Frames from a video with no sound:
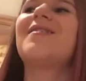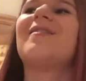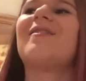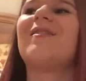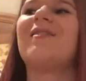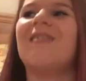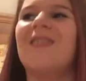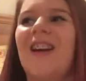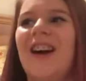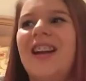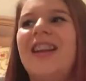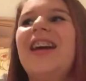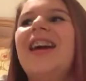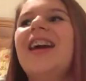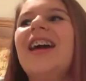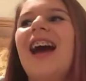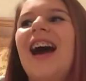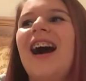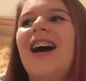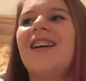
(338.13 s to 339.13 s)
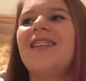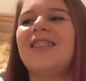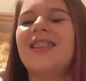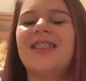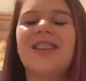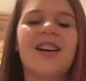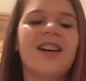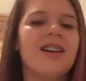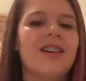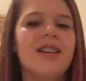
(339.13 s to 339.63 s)
running out.
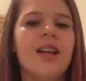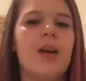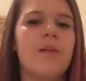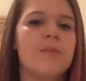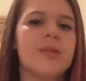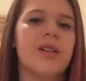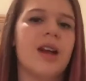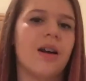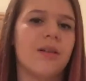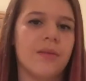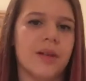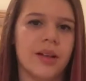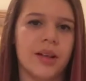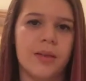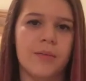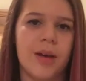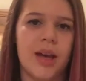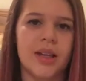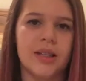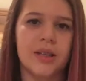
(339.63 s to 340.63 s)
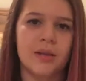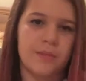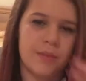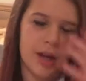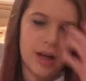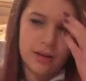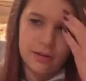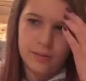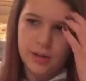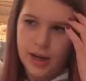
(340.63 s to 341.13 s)
Her name's not really Mason,
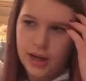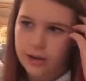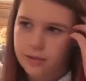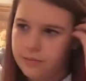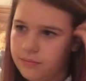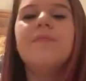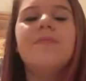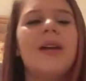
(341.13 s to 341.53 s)
by the way.